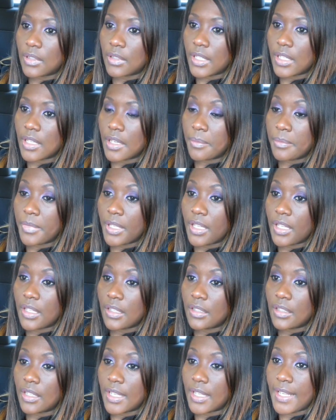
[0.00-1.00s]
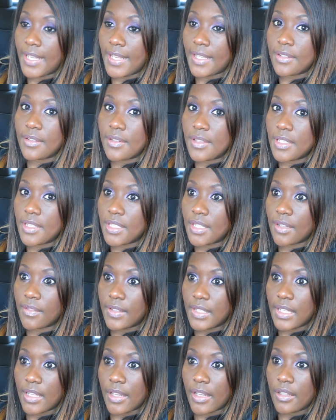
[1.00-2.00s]
Like I can't do this
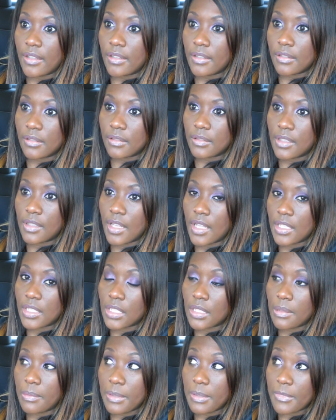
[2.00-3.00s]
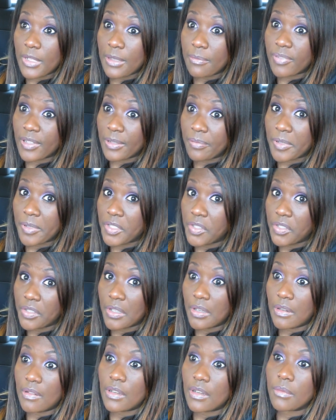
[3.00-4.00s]
every day. It's gonna make my blood pressure
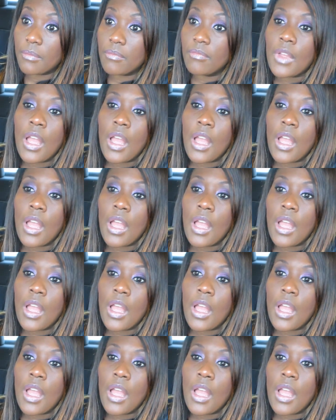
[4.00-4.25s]
go up,